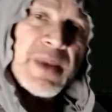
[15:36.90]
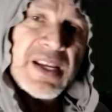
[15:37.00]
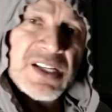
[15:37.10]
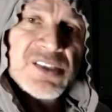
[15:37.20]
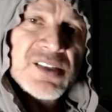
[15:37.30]

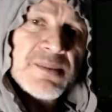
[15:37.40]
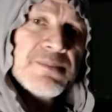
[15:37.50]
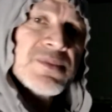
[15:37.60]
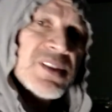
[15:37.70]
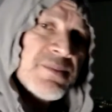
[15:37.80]
making
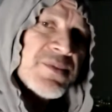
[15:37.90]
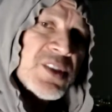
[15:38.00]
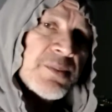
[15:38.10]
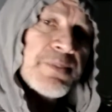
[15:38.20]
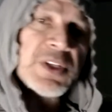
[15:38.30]
some
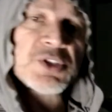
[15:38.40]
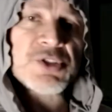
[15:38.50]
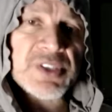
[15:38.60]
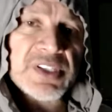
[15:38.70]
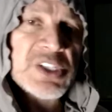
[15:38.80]

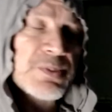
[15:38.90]
pictures in these